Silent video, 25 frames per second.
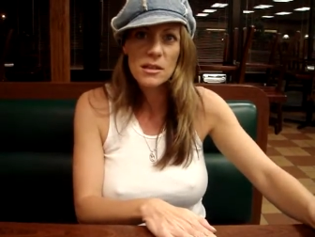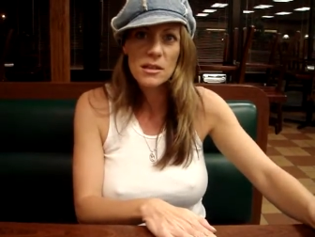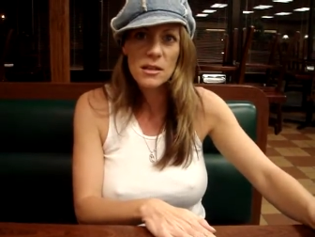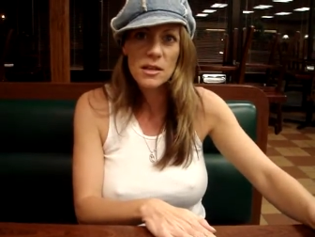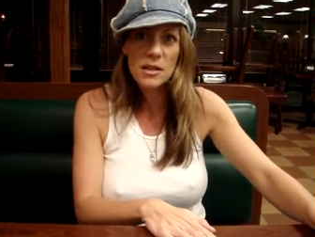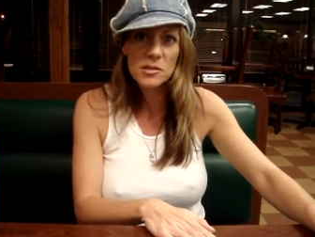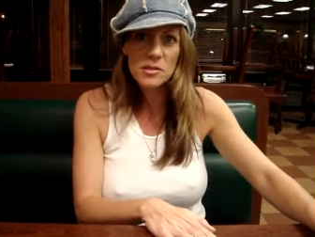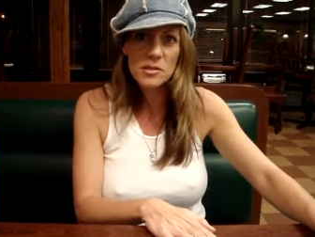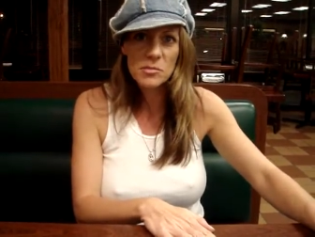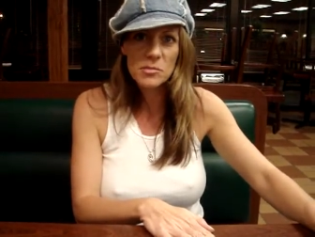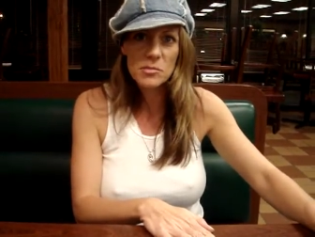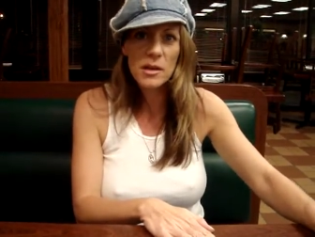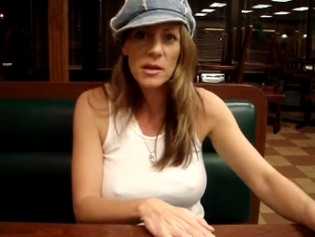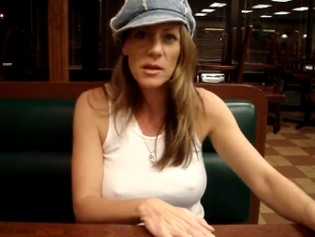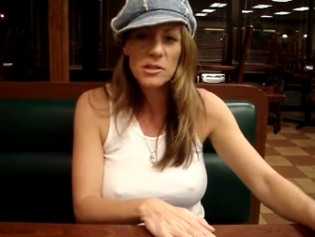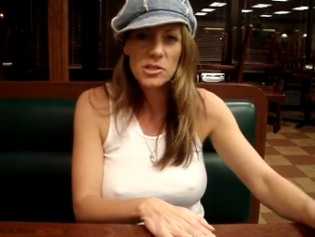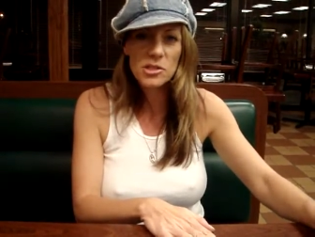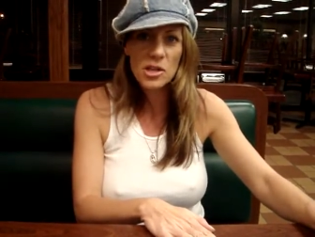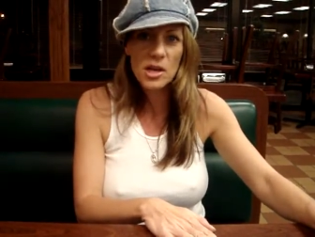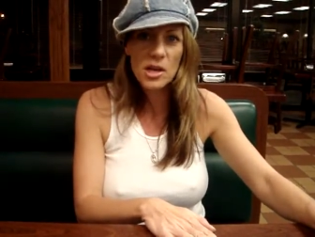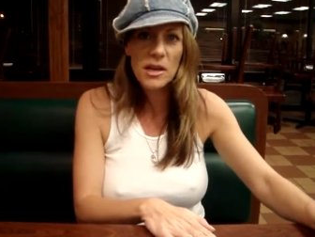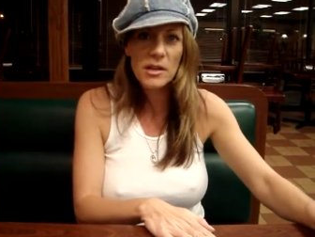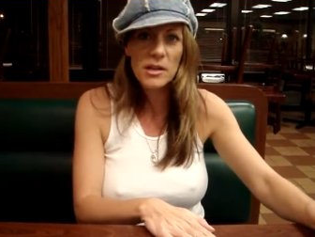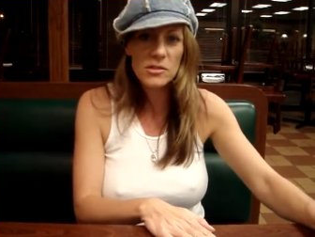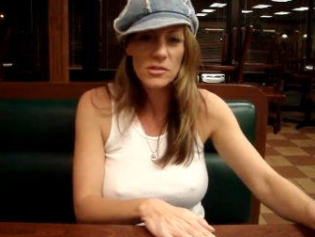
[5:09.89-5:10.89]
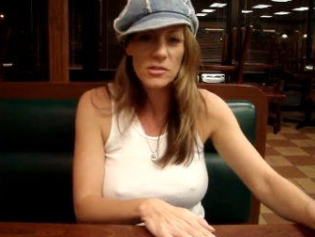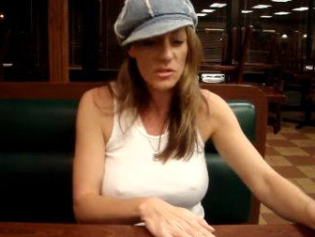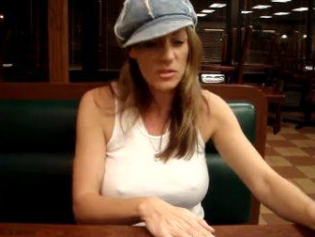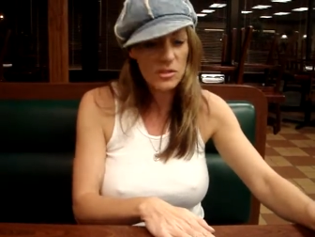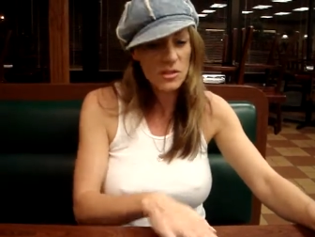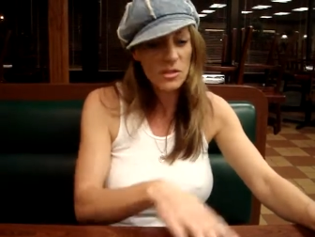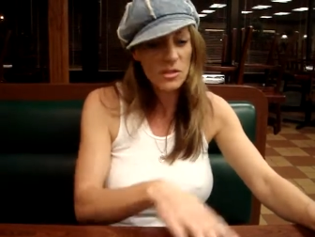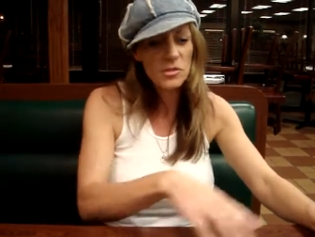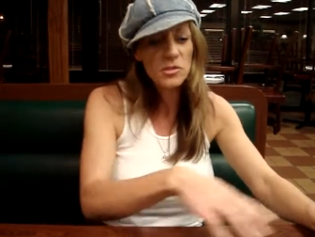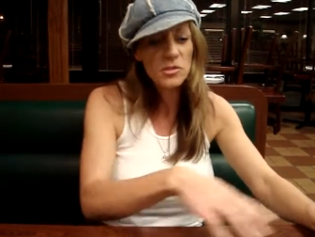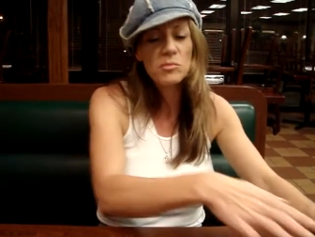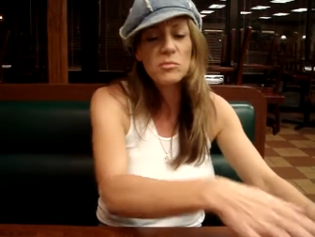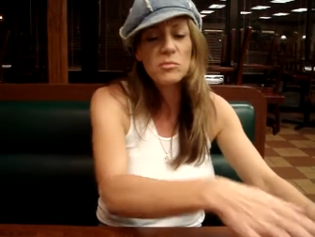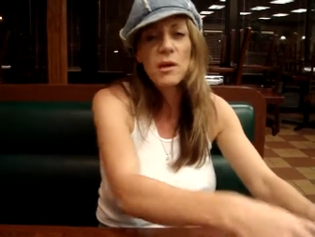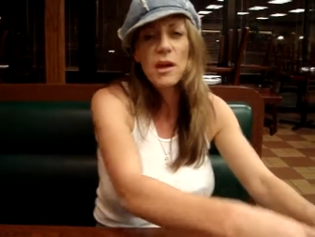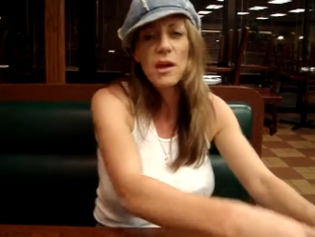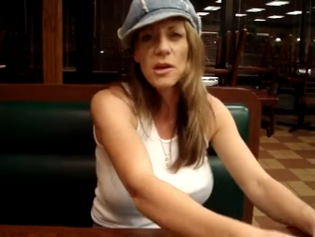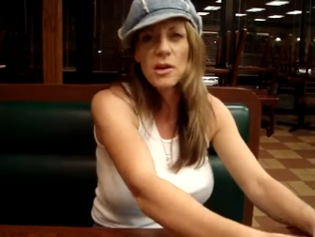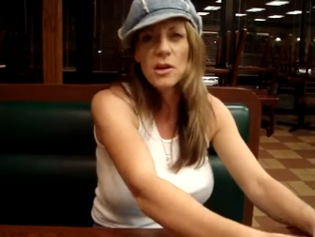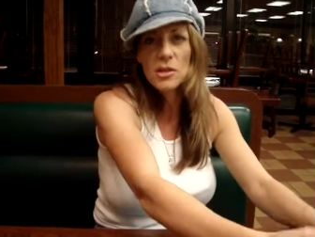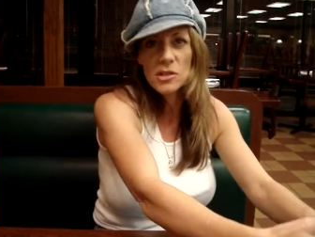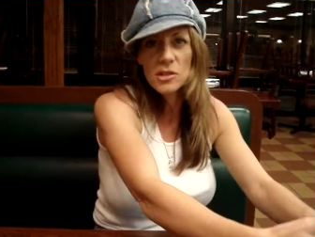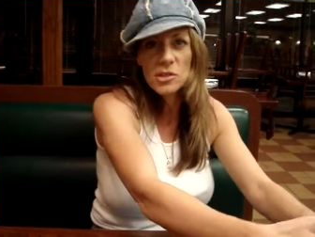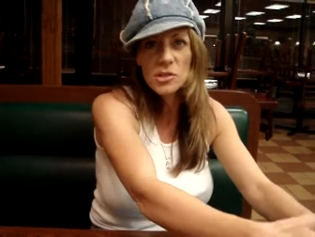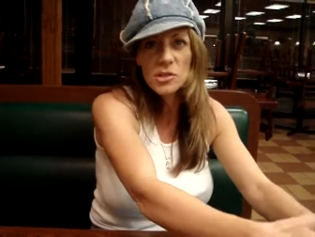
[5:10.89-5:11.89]
As much as those
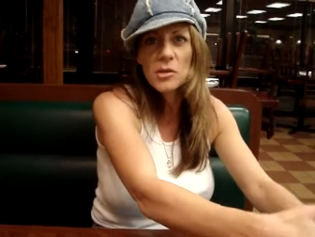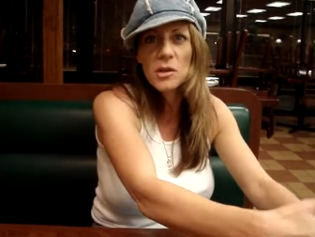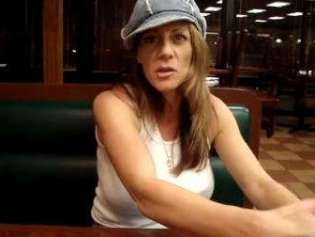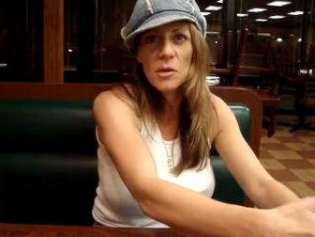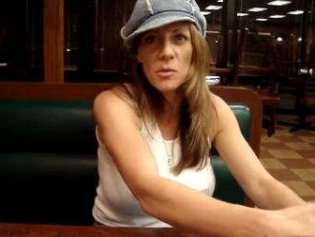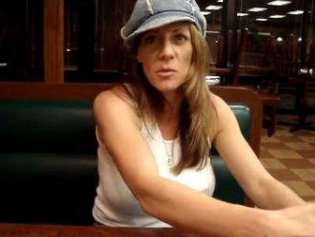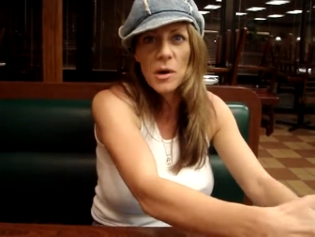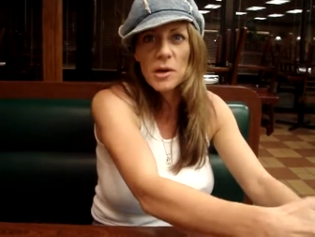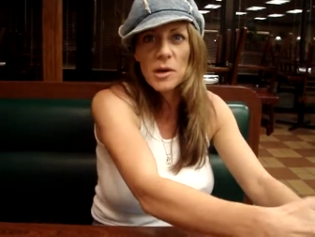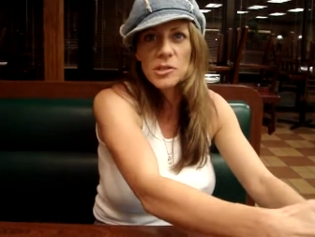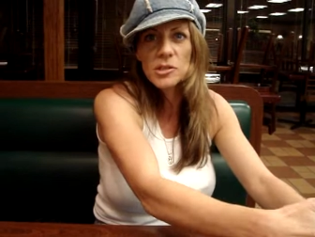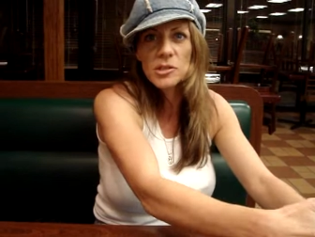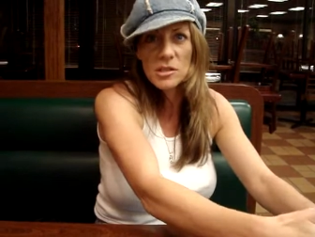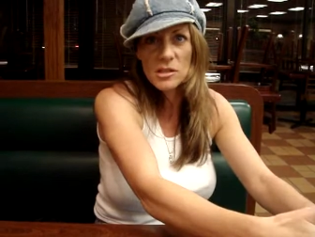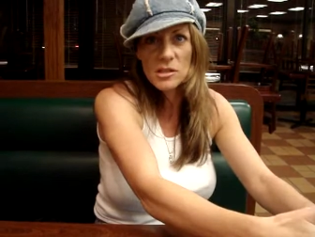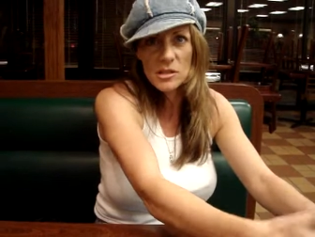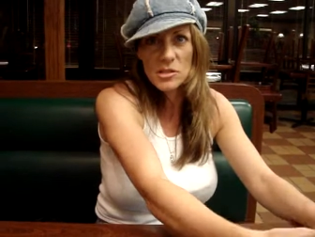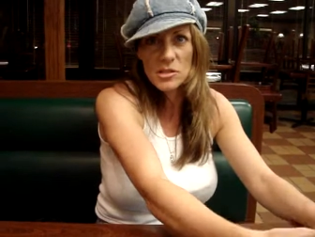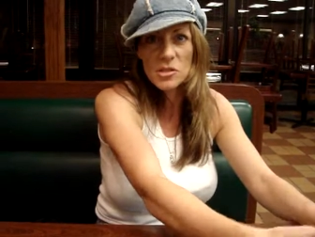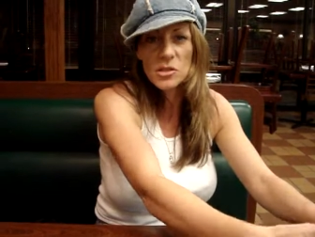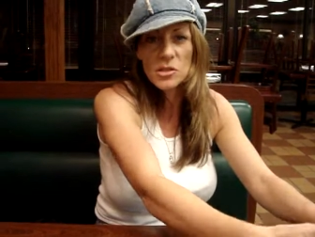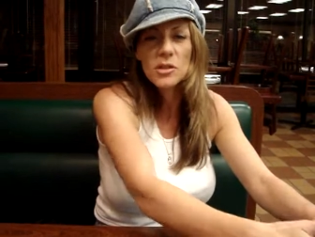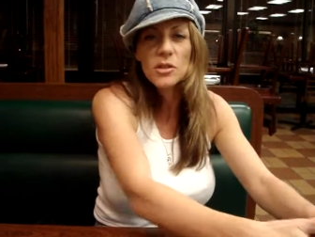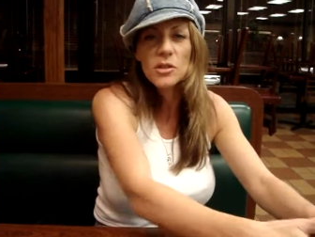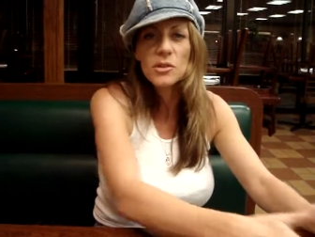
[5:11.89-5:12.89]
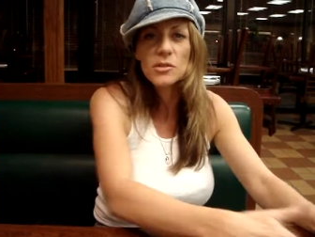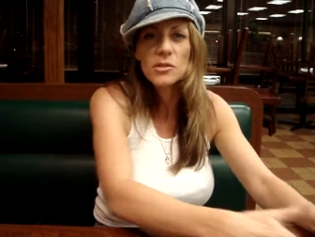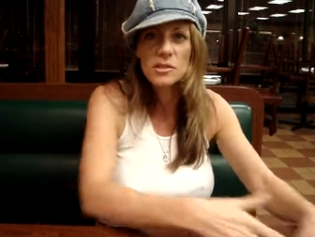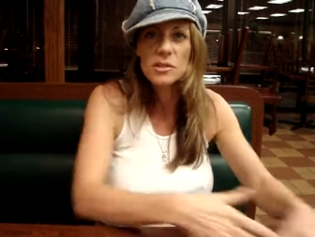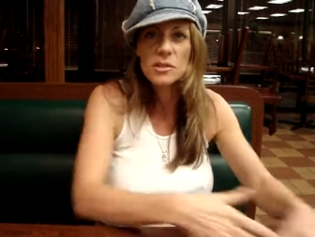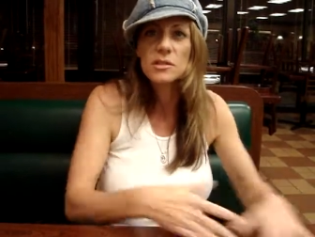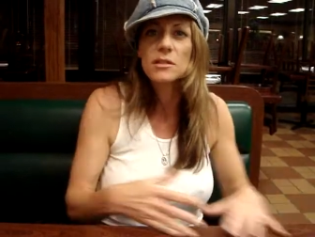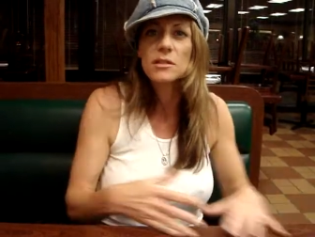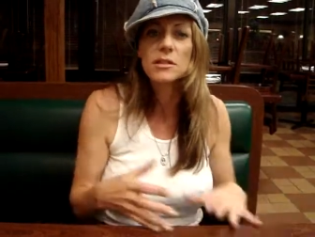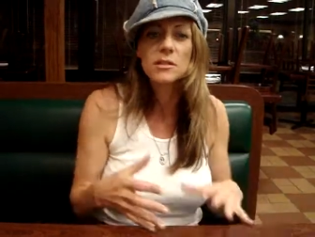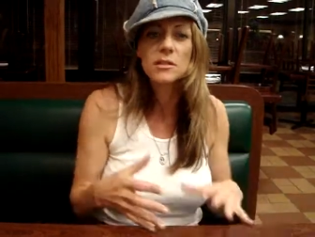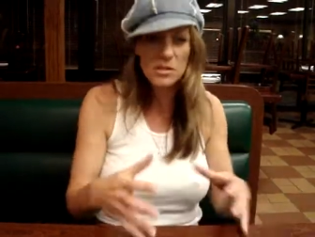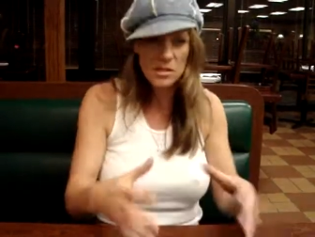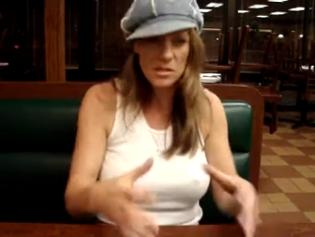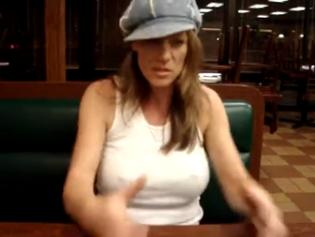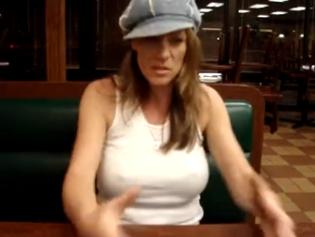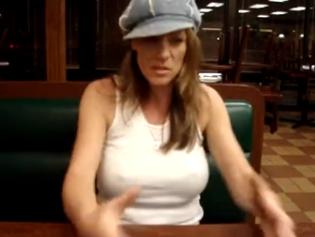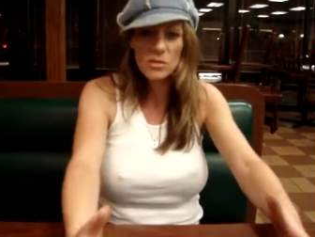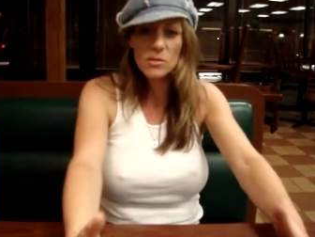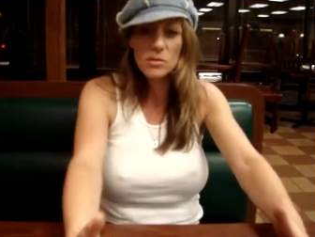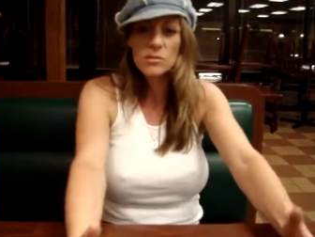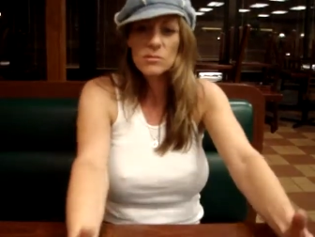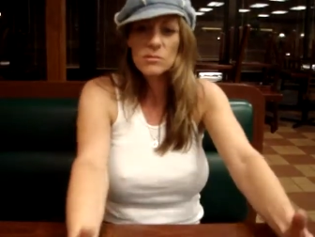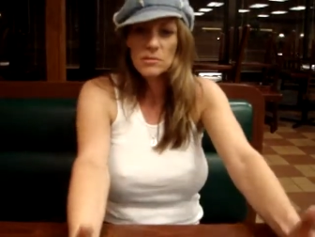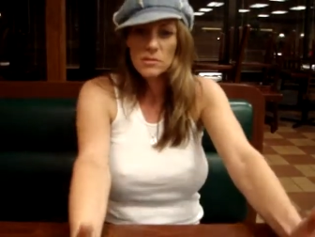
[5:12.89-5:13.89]
men are enjoying watching these girls, it's
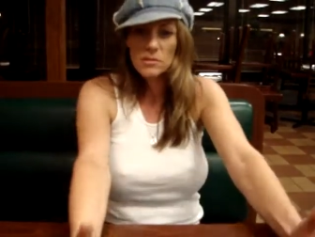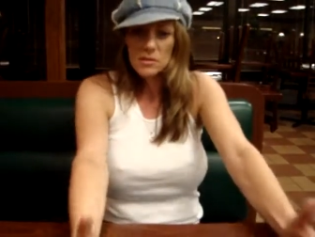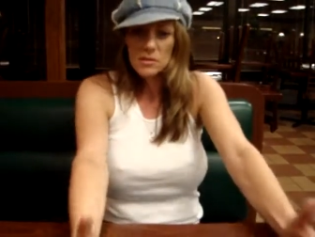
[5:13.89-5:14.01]
still